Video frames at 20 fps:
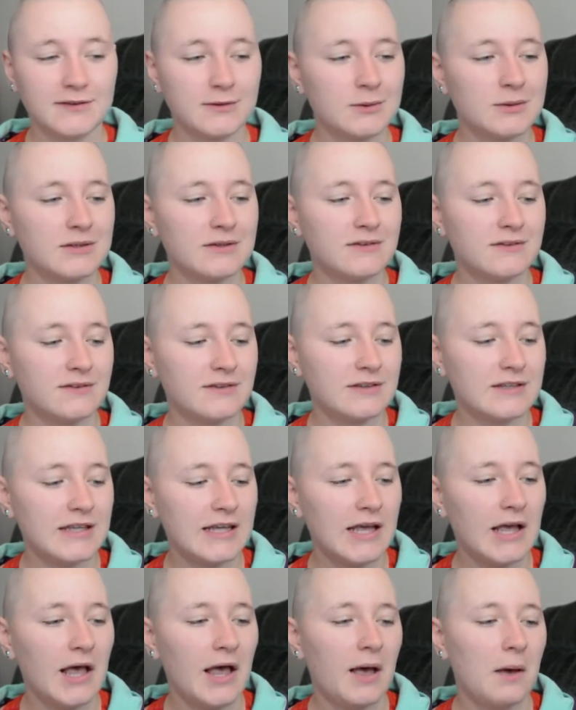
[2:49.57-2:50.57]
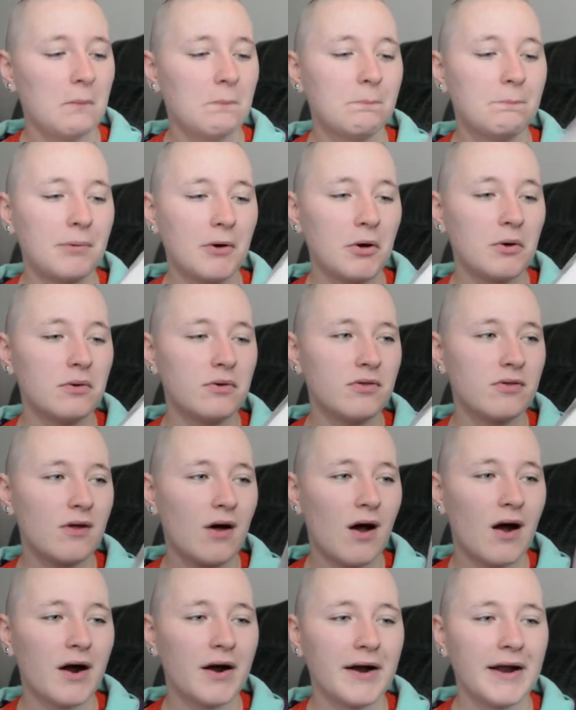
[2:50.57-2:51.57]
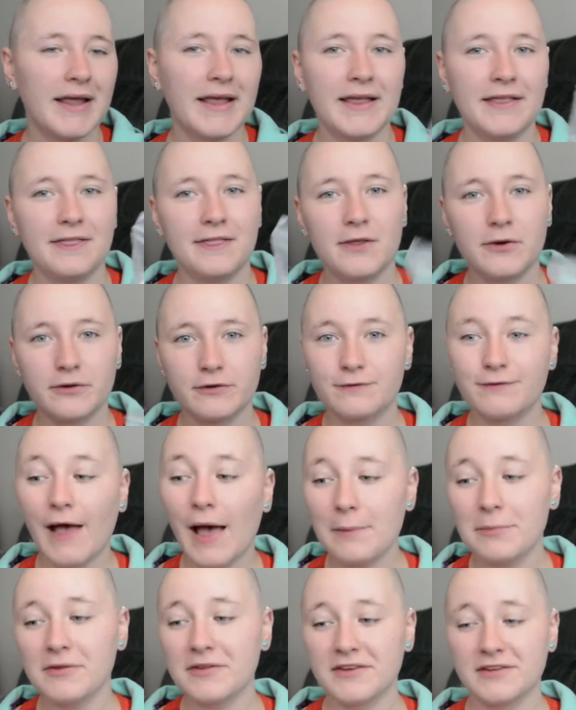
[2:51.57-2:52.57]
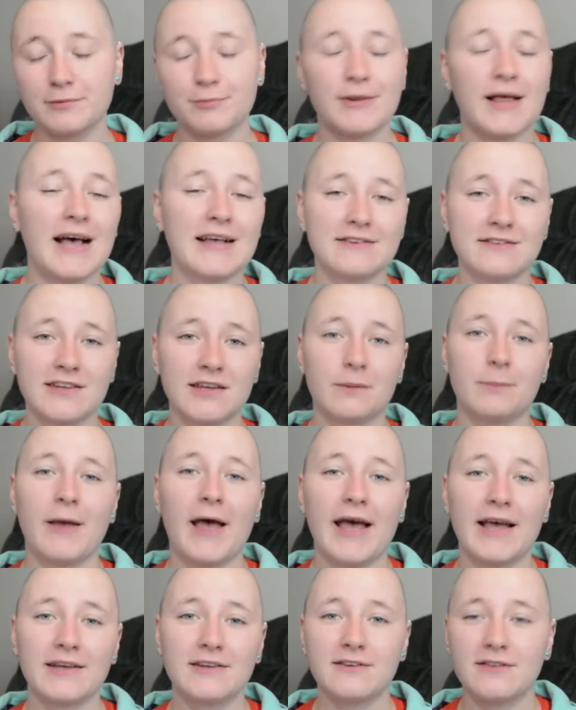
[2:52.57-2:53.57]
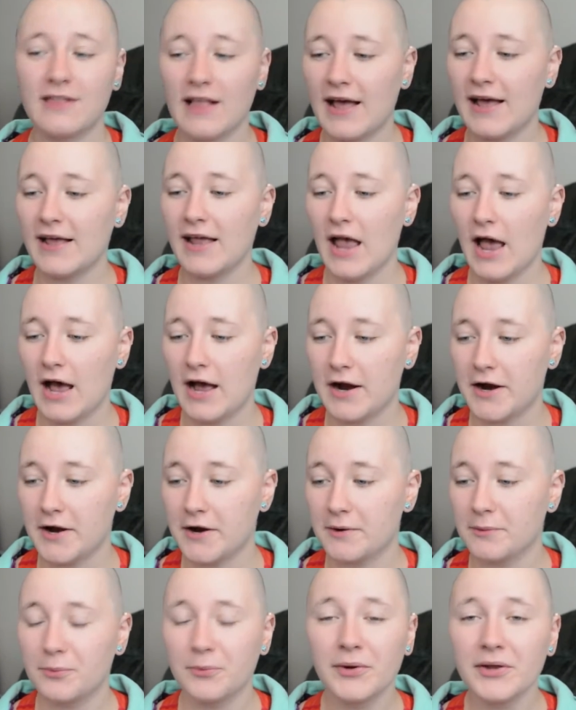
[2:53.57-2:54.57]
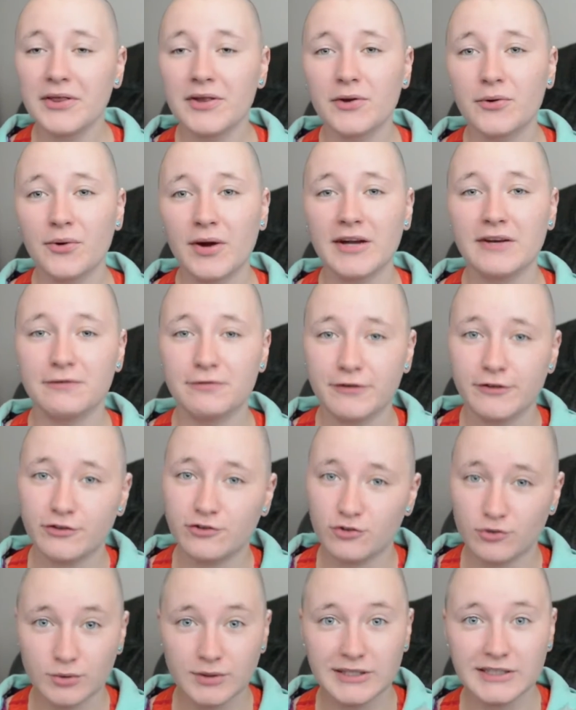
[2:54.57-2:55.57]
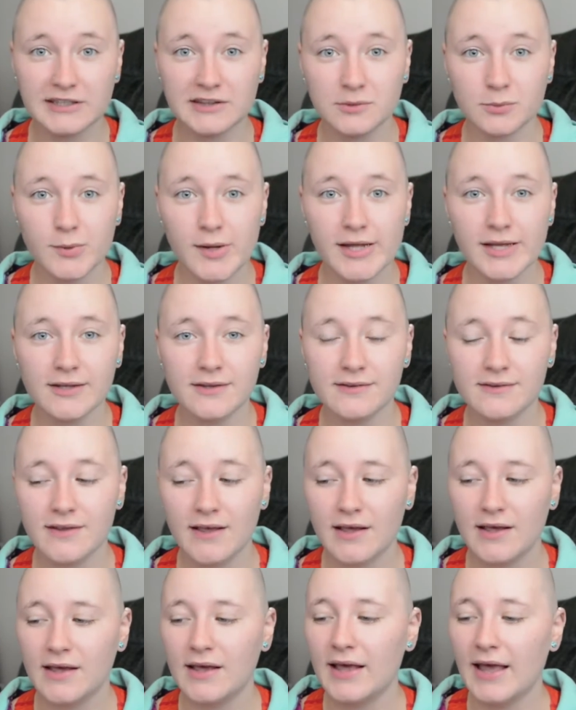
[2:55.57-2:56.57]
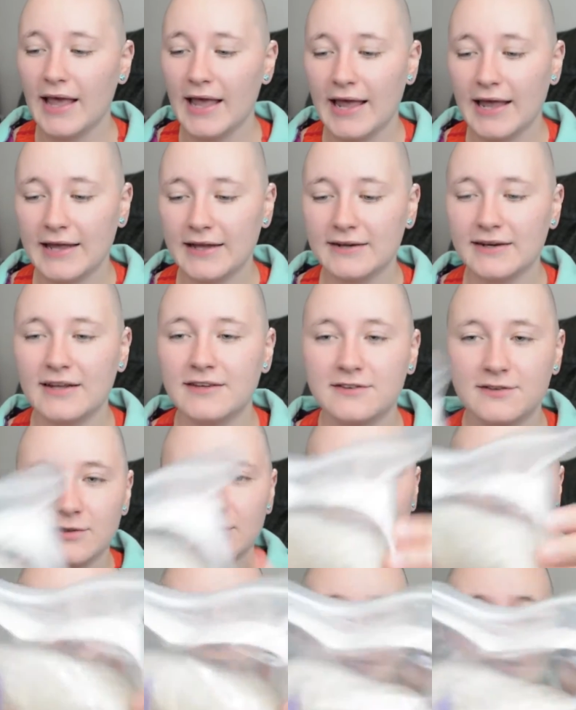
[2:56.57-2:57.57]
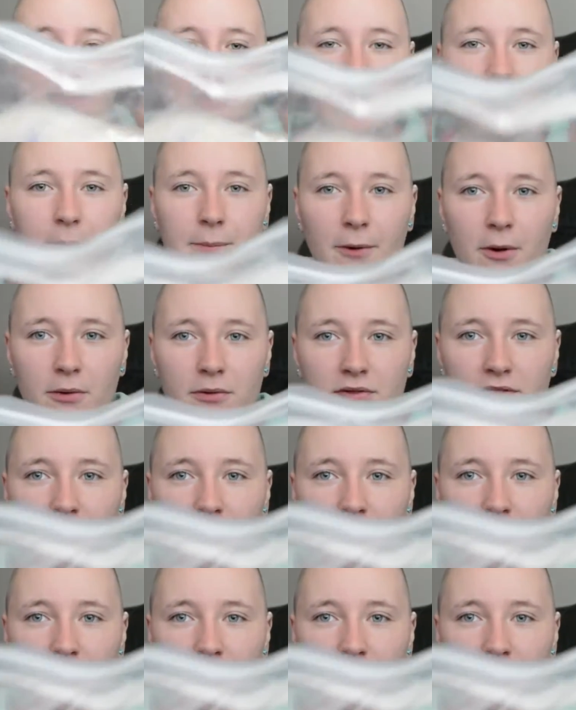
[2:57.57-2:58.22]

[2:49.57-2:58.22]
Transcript: As you can see, both are in those fabulous plastic bags that are really great for storing the wigs, and as you can see, they